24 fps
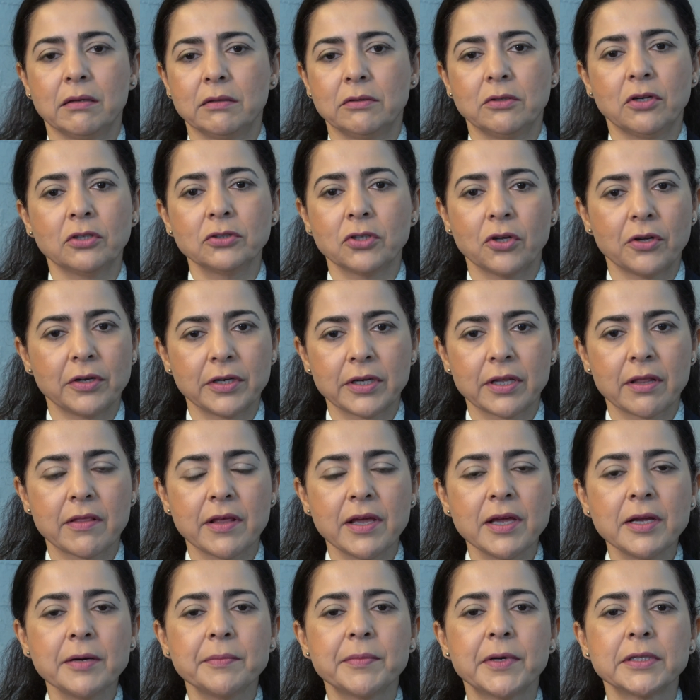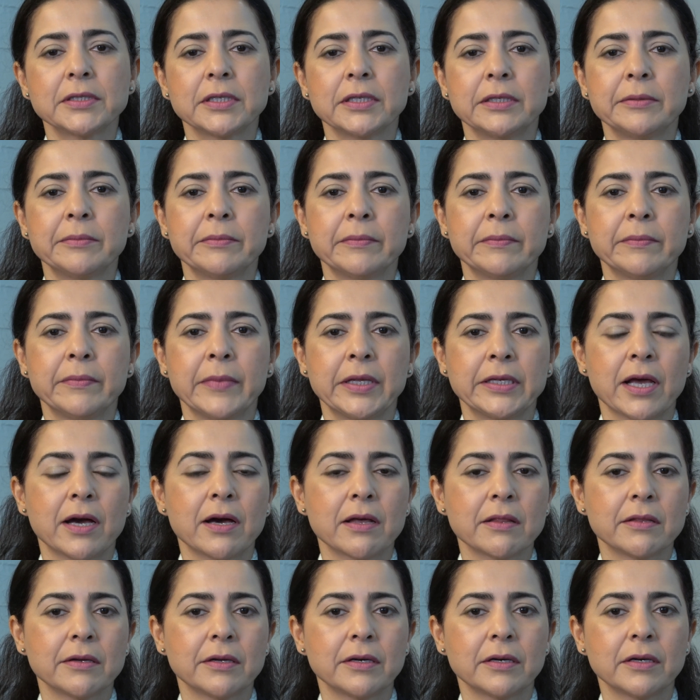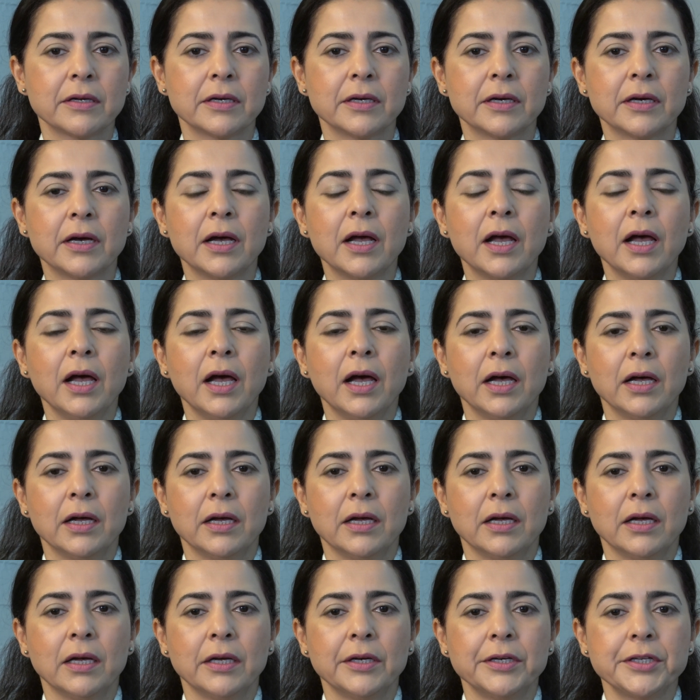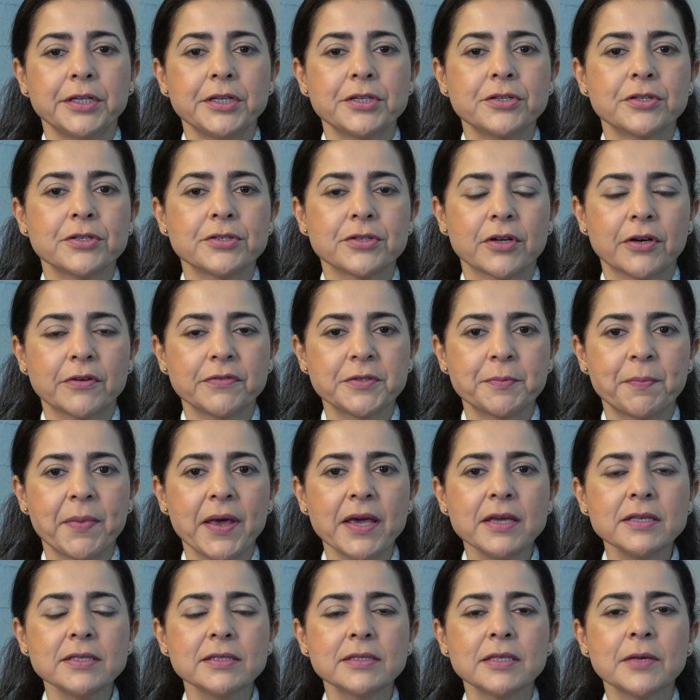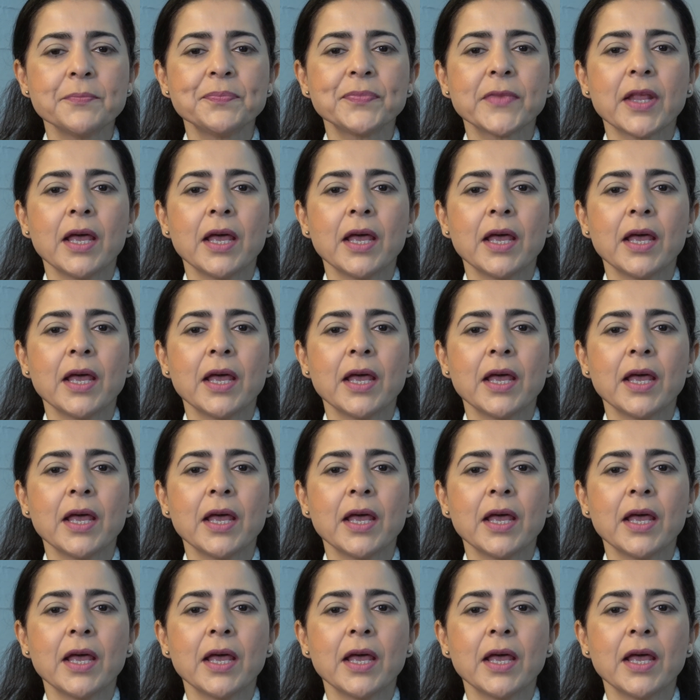not only there, but in many other regions of space.